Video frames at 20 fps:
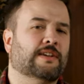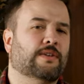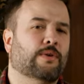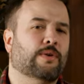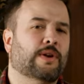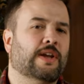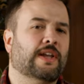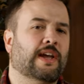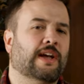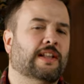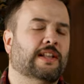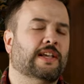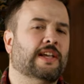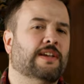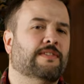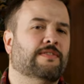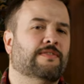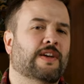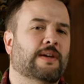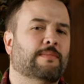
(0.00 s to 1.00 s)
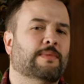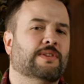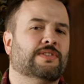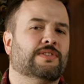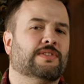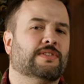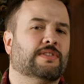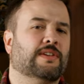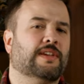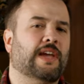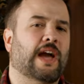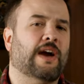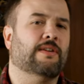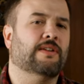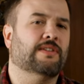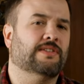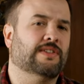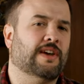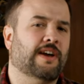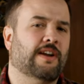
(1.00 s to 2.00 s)
Orry-Kelly, famous gown
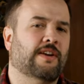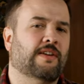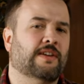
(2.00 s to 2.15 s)
designer.